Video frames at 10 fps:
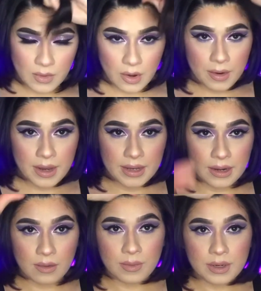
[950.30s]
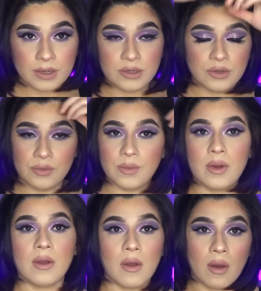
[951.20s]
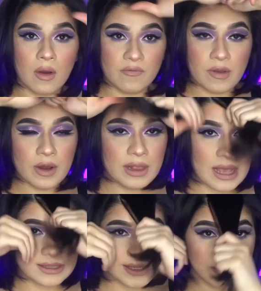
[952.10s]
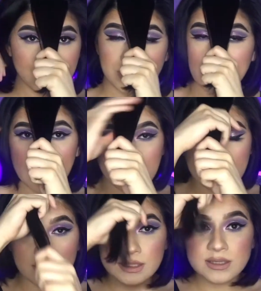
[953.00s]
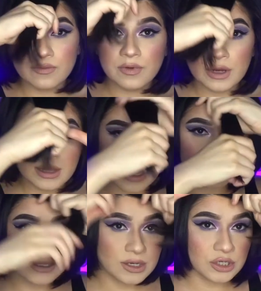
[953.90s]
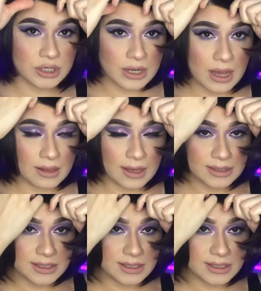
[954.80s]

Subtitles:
Alright, and now we're going to do our very last section, and in this very last section I like to